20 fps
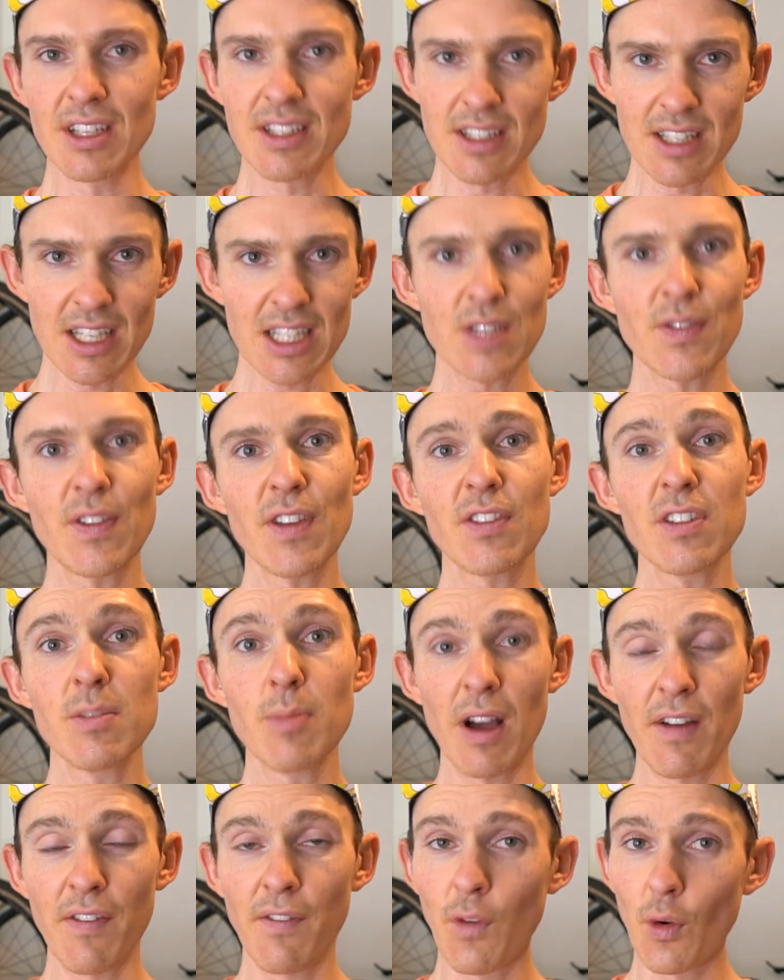650
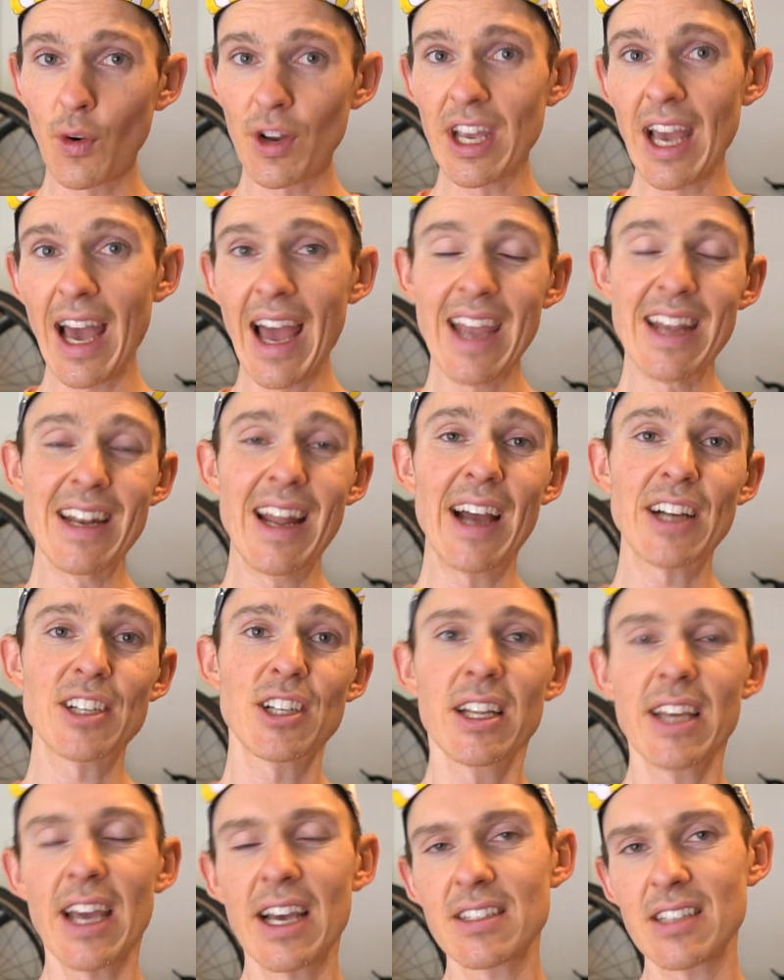by 48
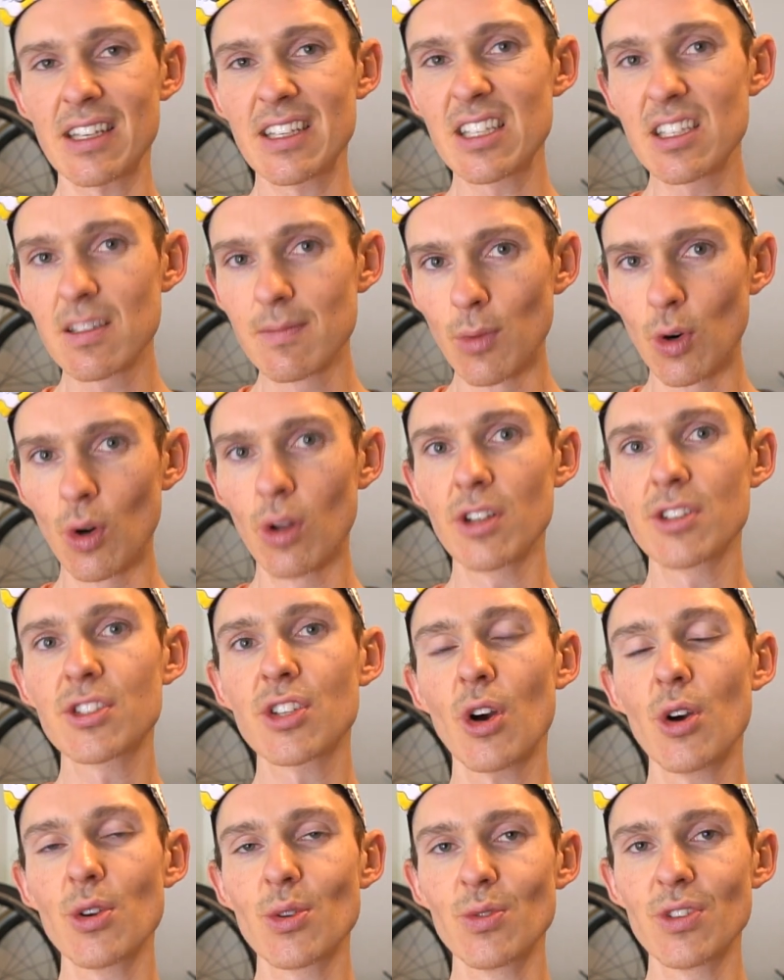actually has a smaller
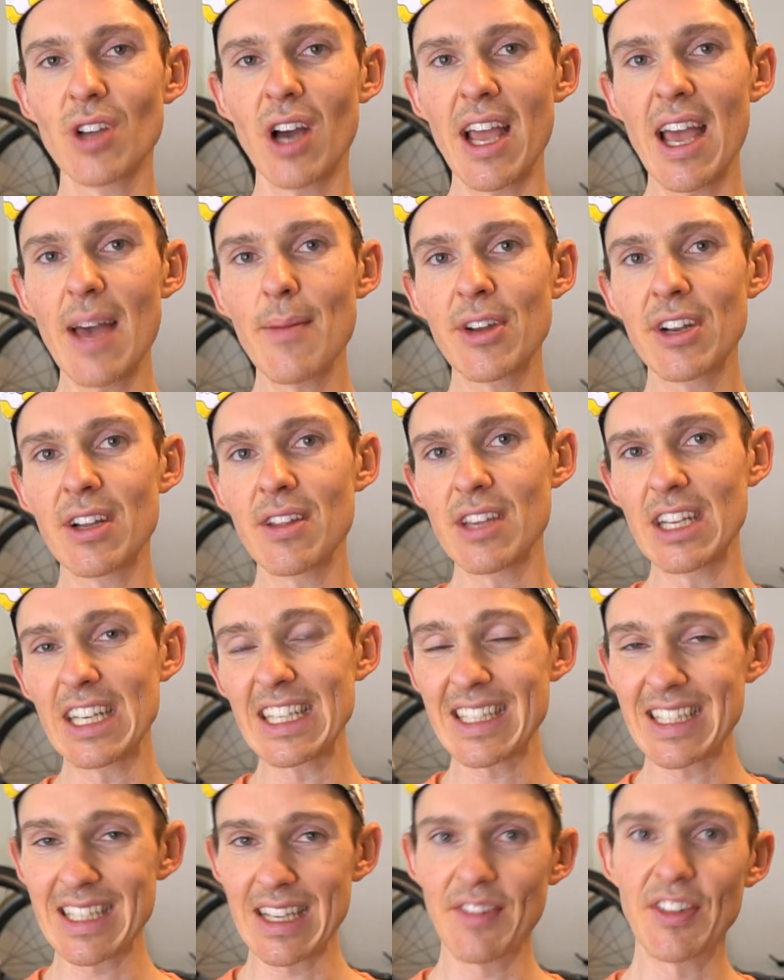total diameter than
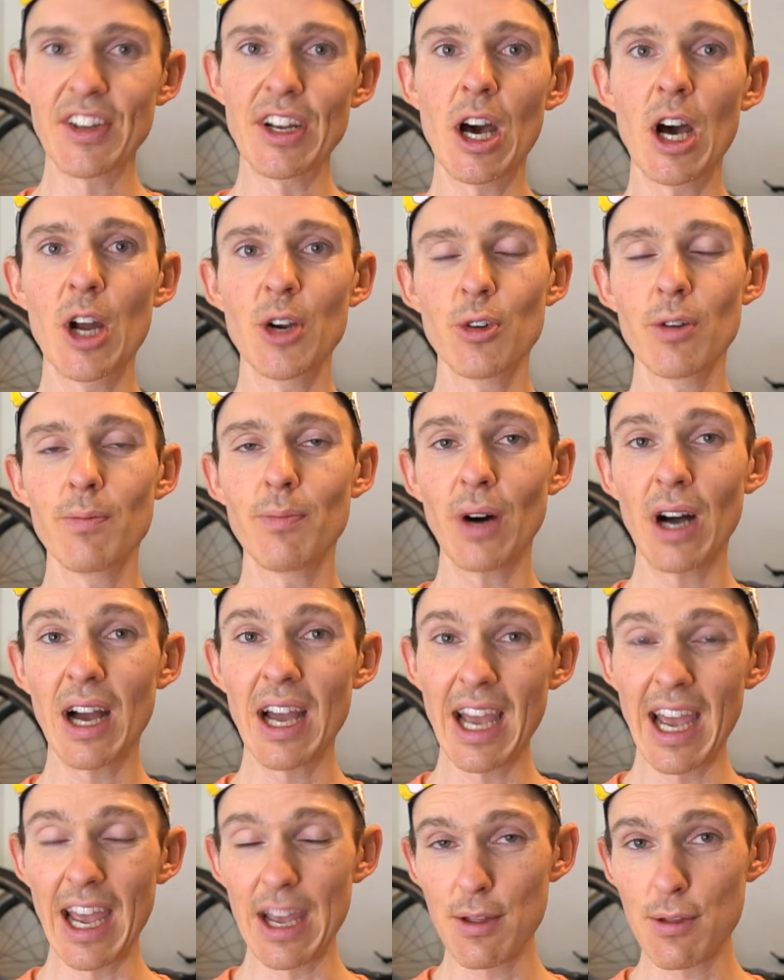a 700 by a